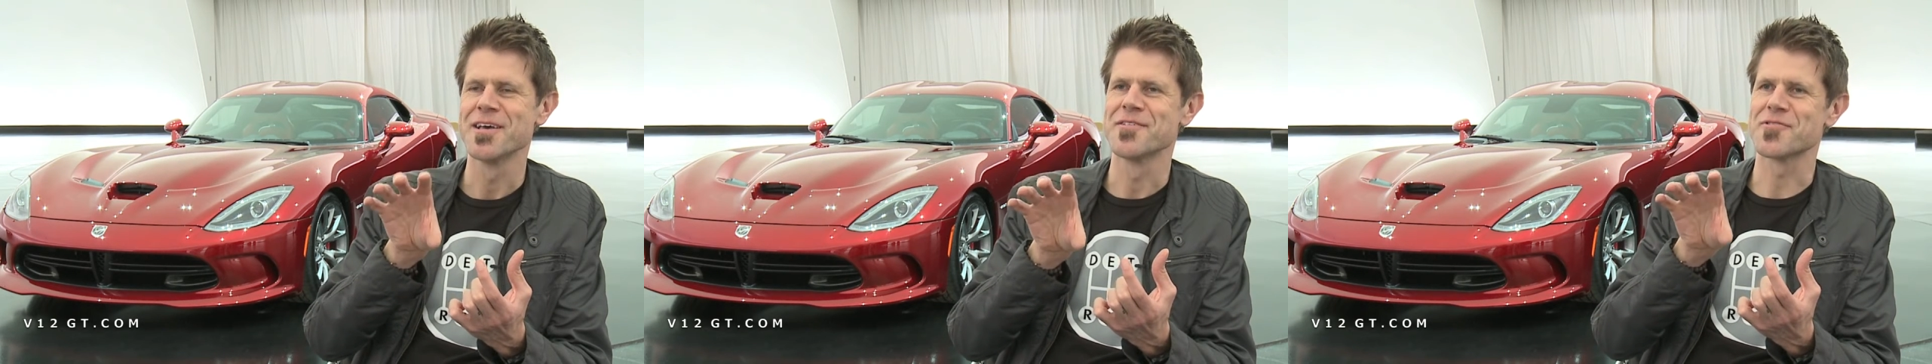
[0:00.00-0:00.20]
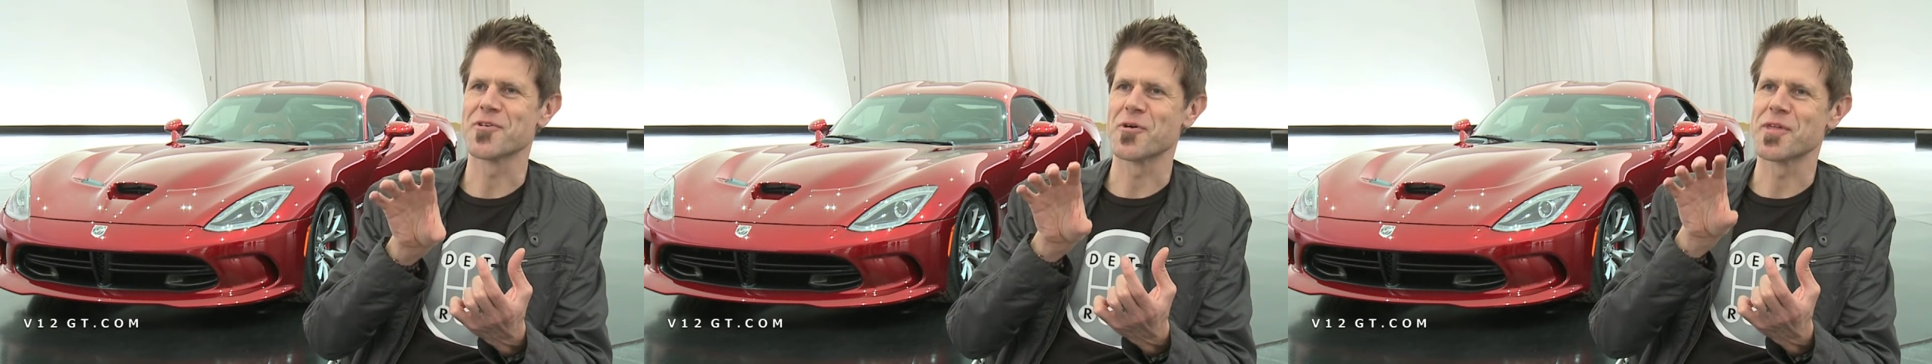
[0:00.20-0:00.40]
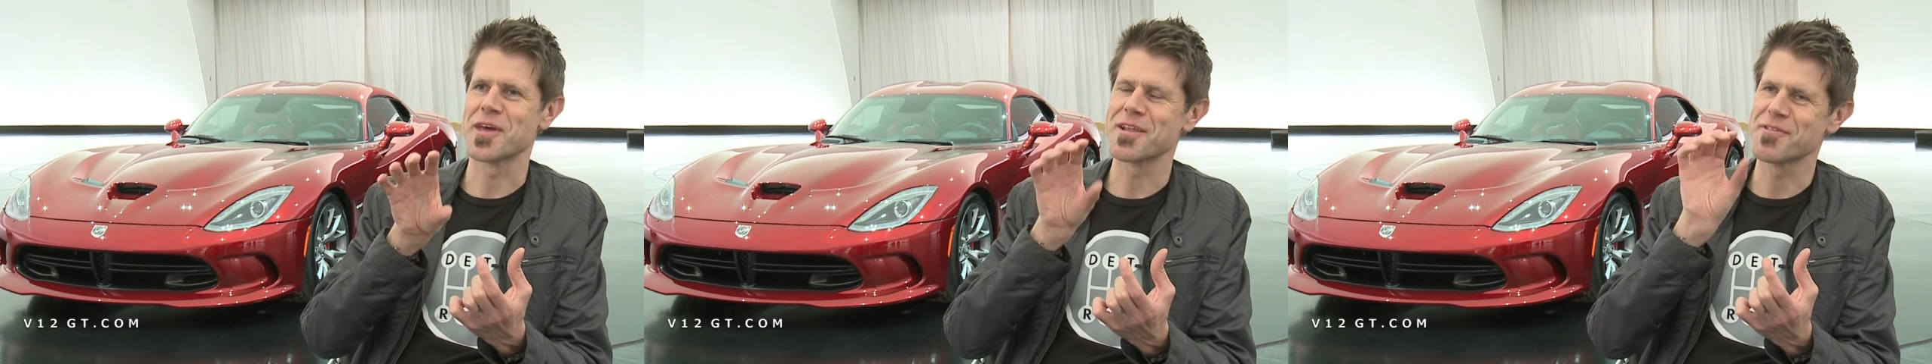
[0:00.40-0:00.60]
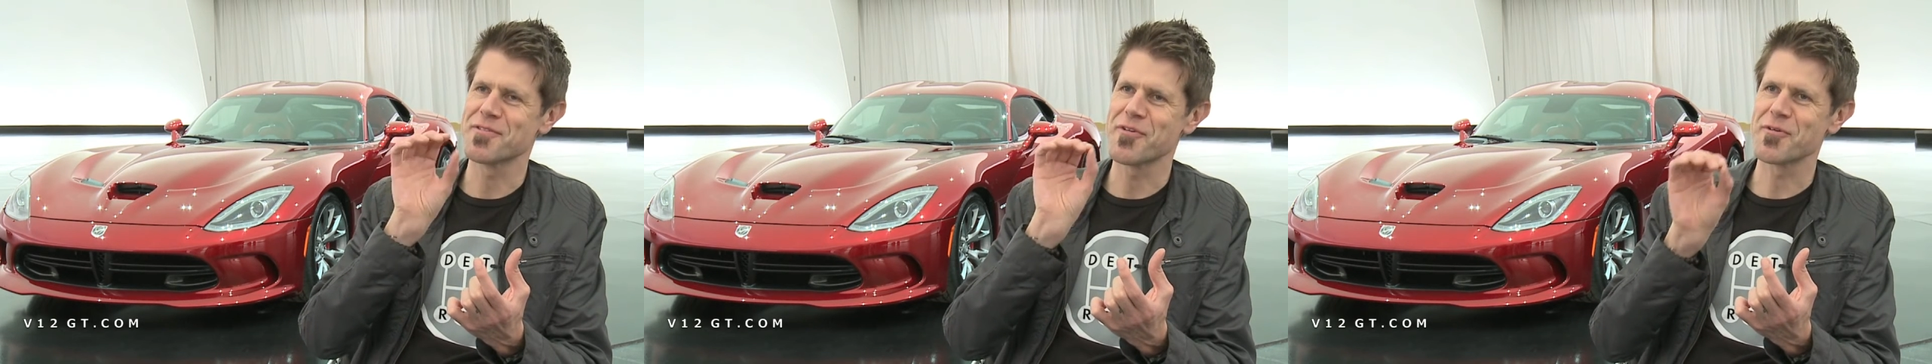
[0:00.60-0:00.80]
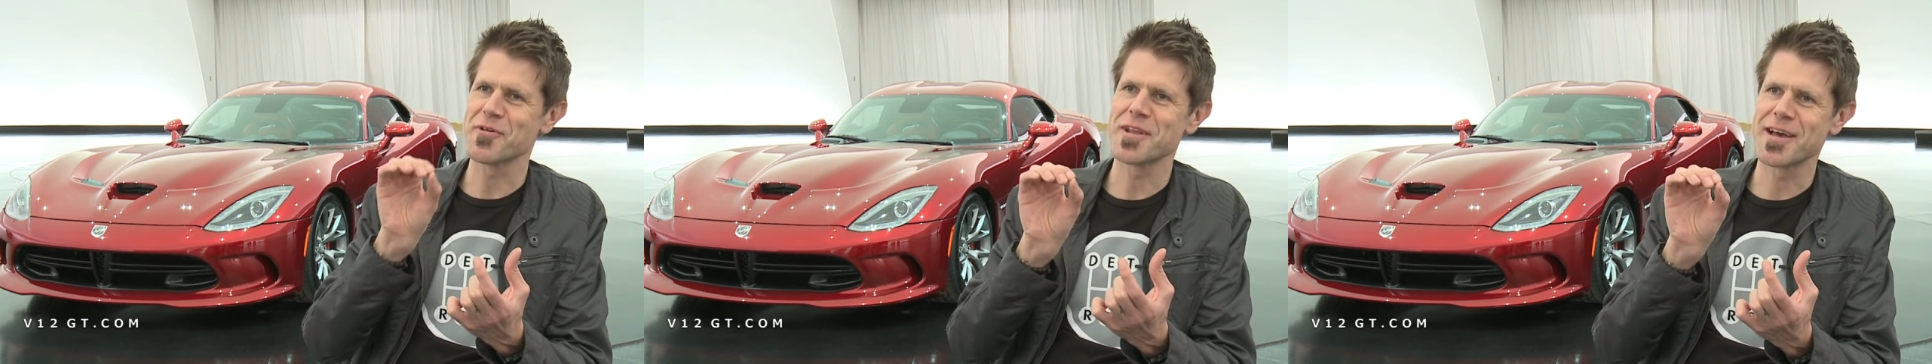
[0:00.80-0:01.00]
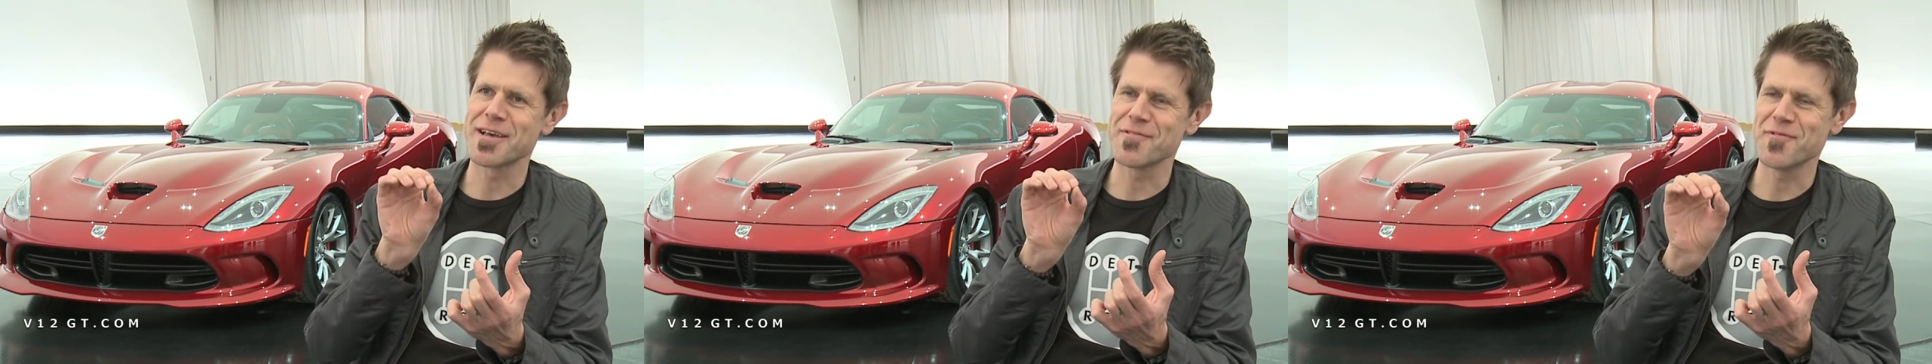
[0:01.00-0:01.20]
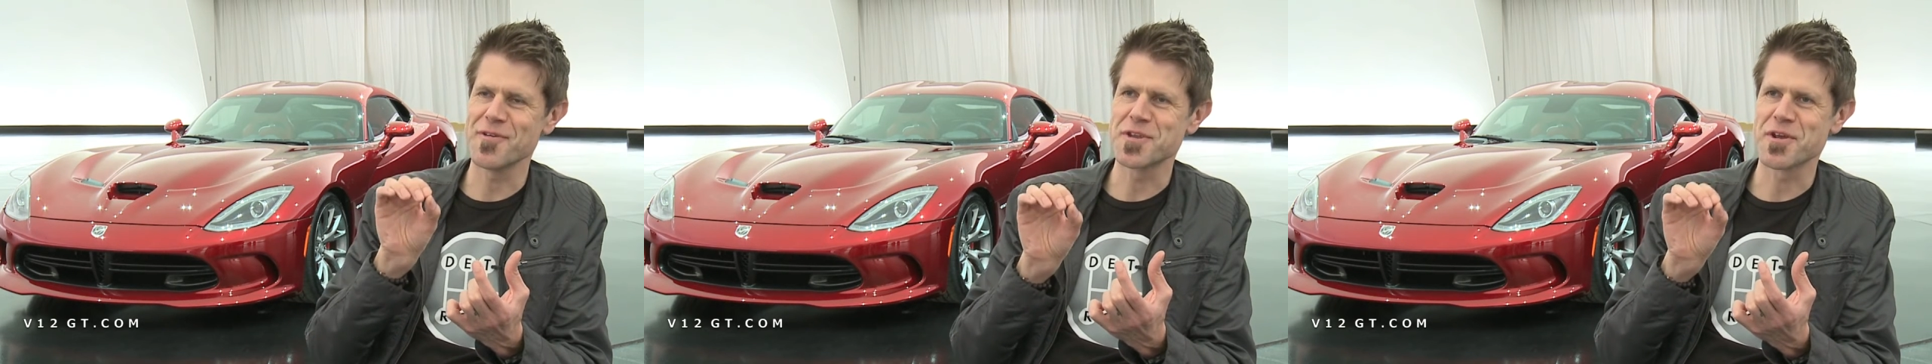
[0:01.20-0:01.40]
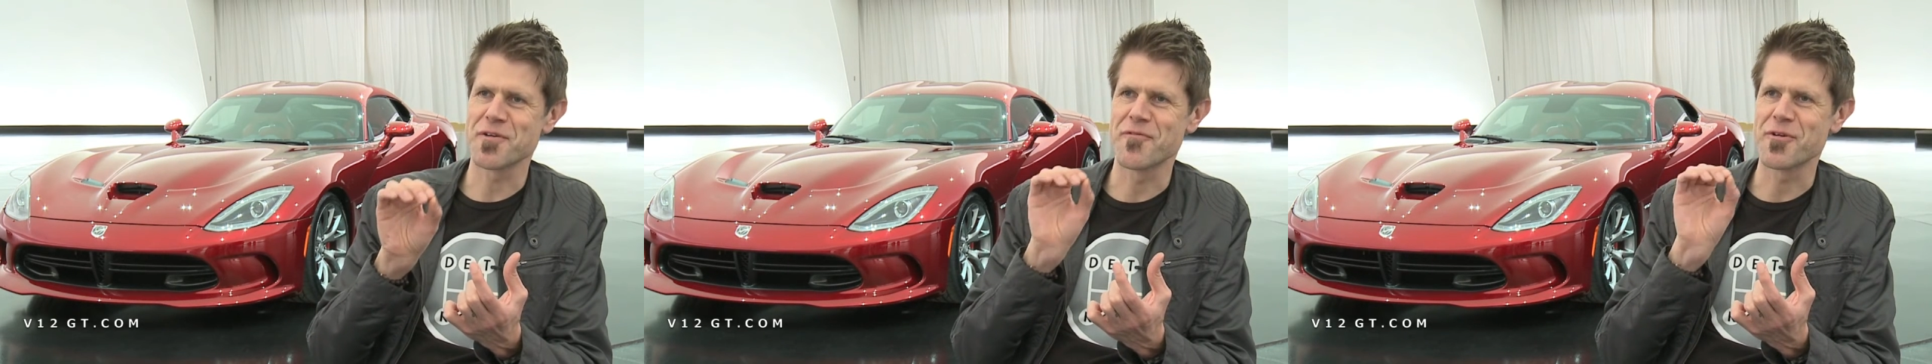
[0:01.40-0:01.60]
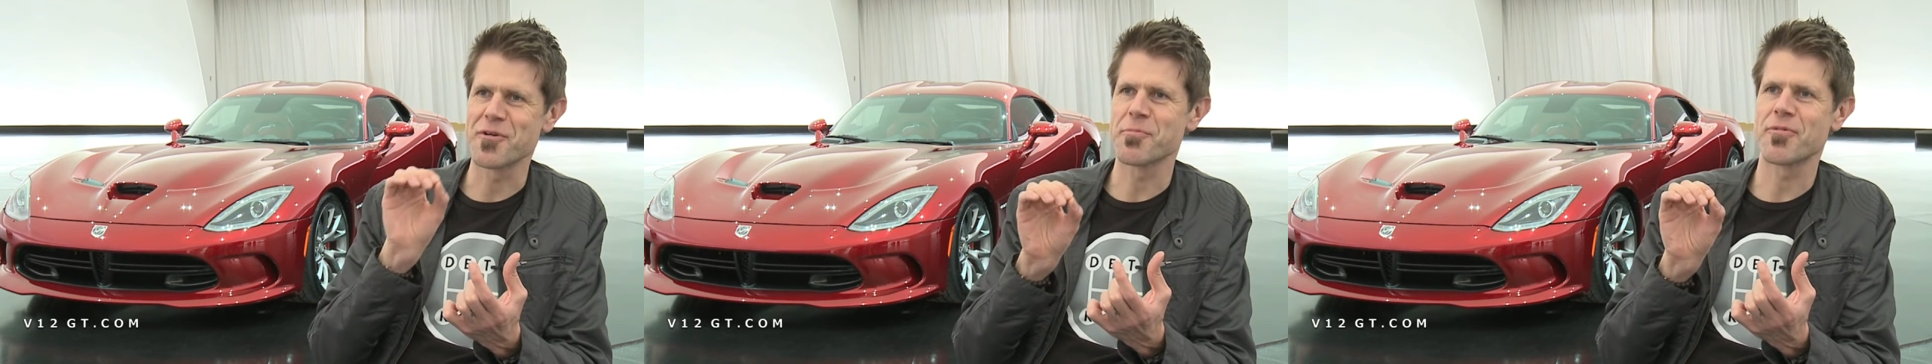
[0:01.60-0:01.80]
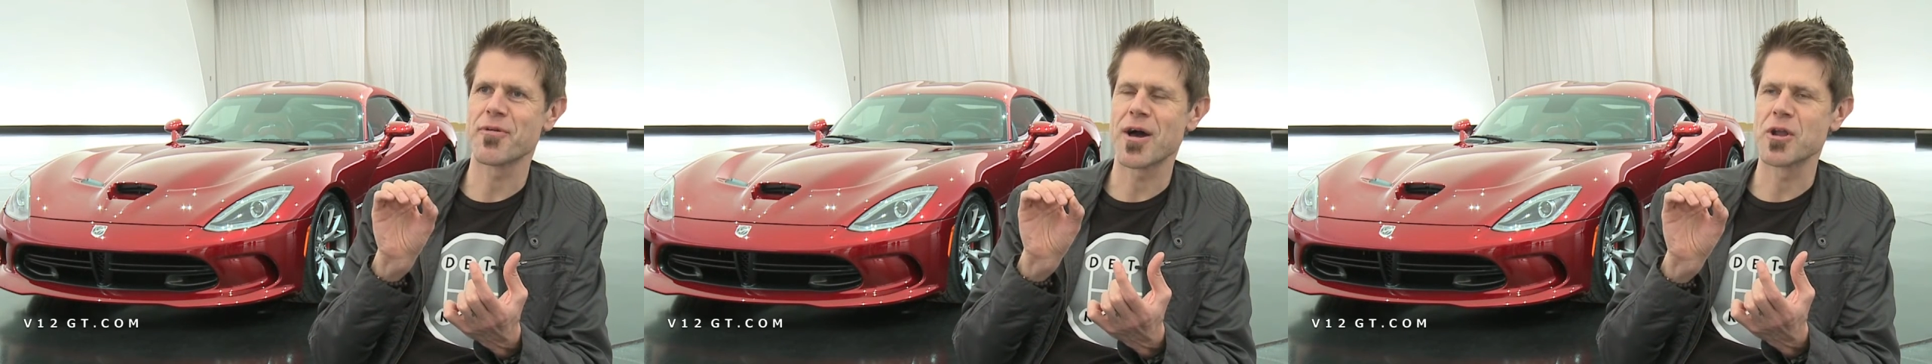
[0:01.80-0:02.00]
So that is a very nice feature,
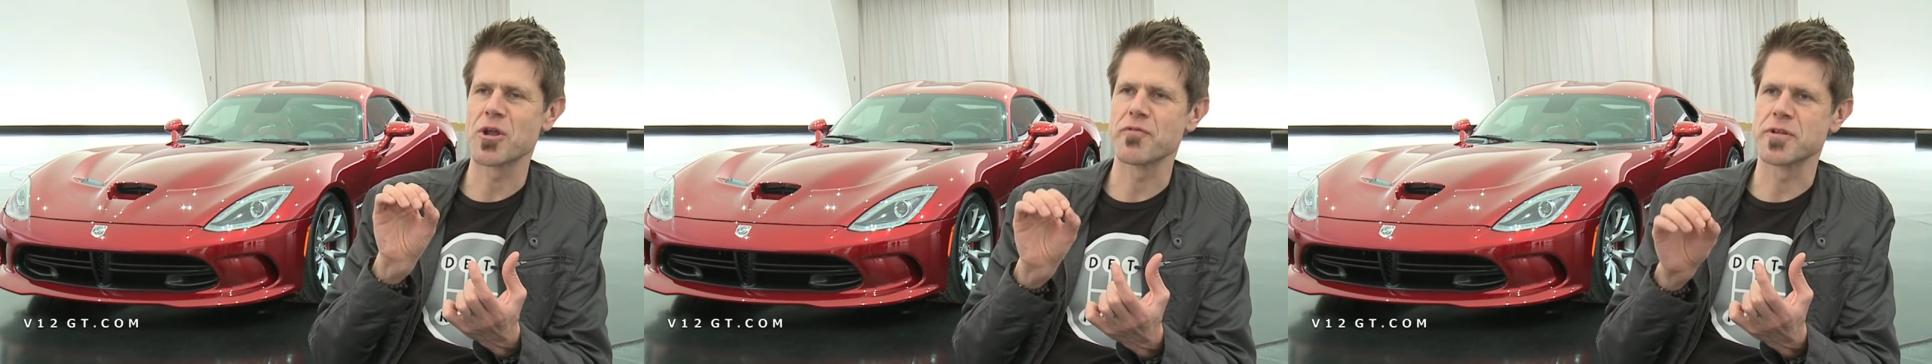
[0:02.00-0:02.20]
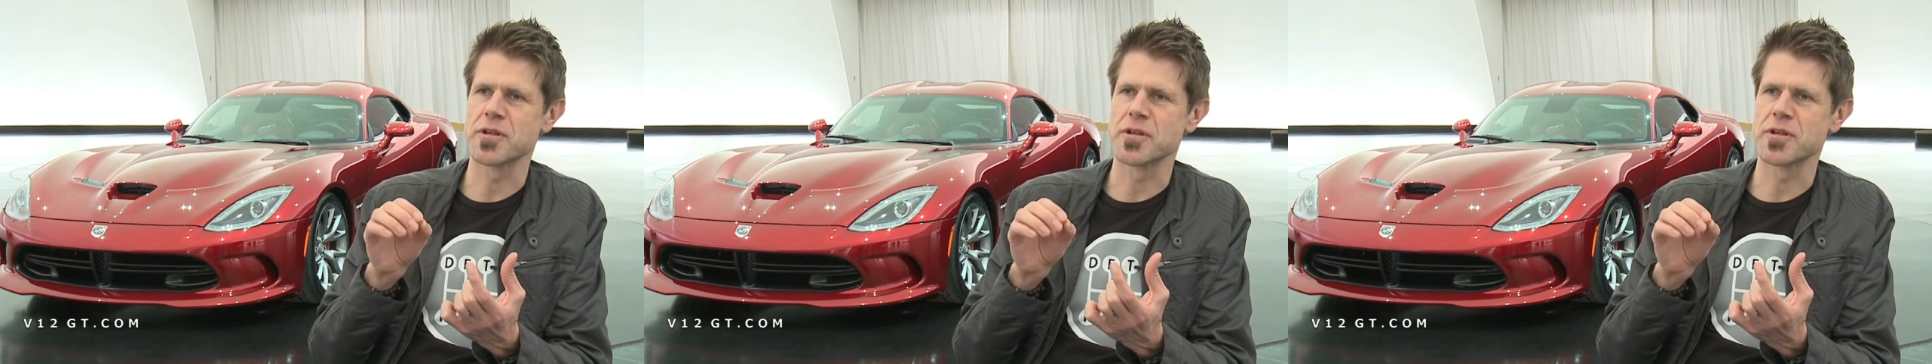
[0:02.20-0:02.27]
very proud of,